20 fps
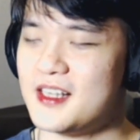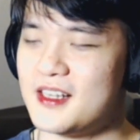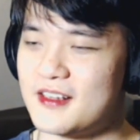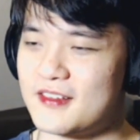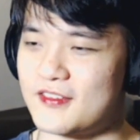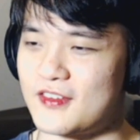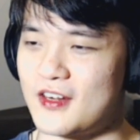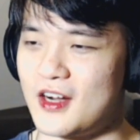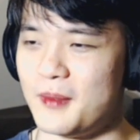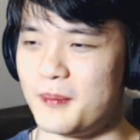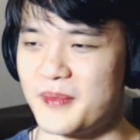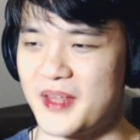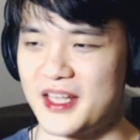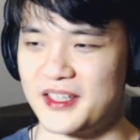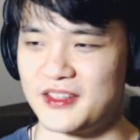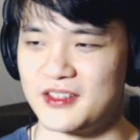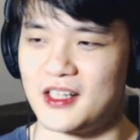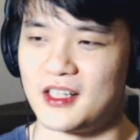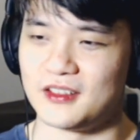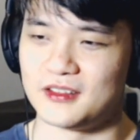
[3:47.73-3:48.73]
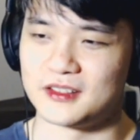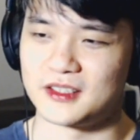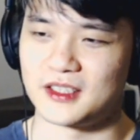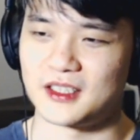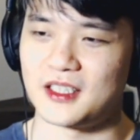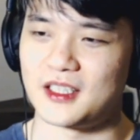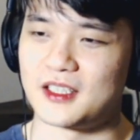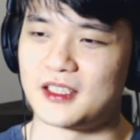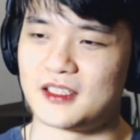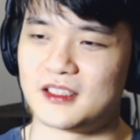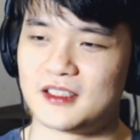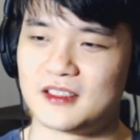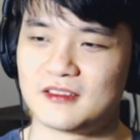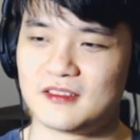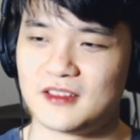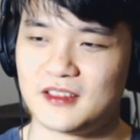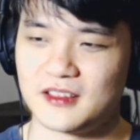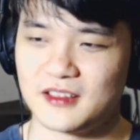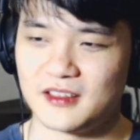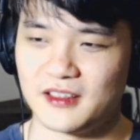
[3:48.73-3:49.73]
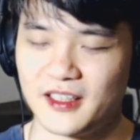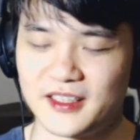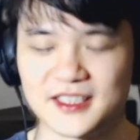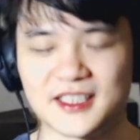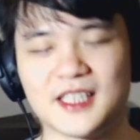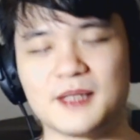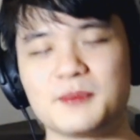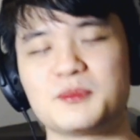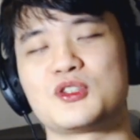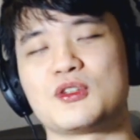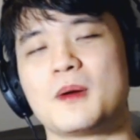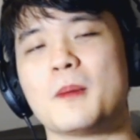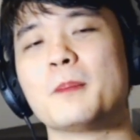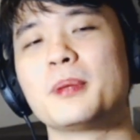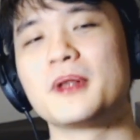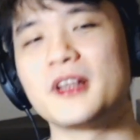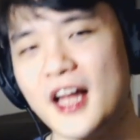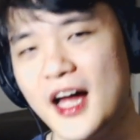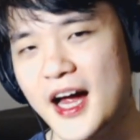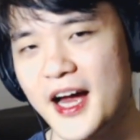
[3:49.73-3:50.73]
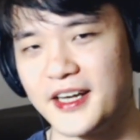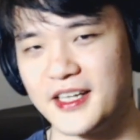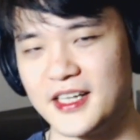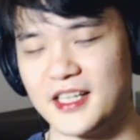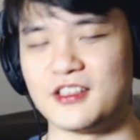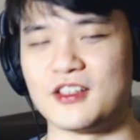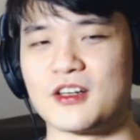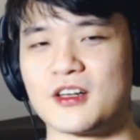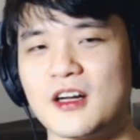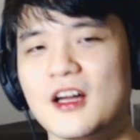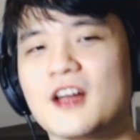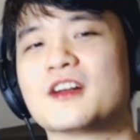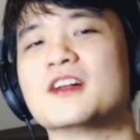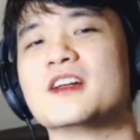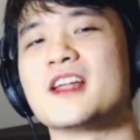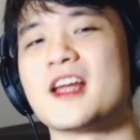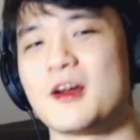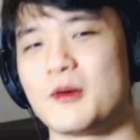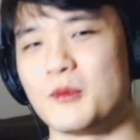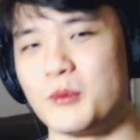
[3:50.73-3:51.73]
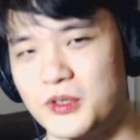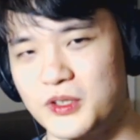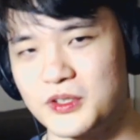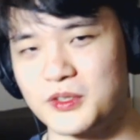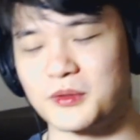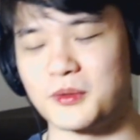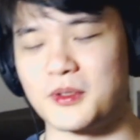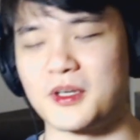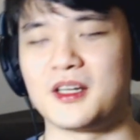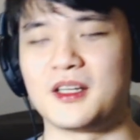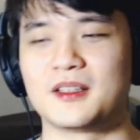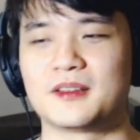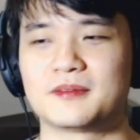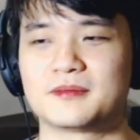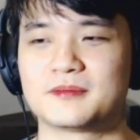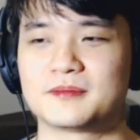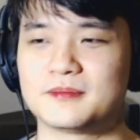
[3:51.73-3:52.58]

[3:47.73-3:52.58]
from that dialogue there. It seems to imply that there are other networks, right?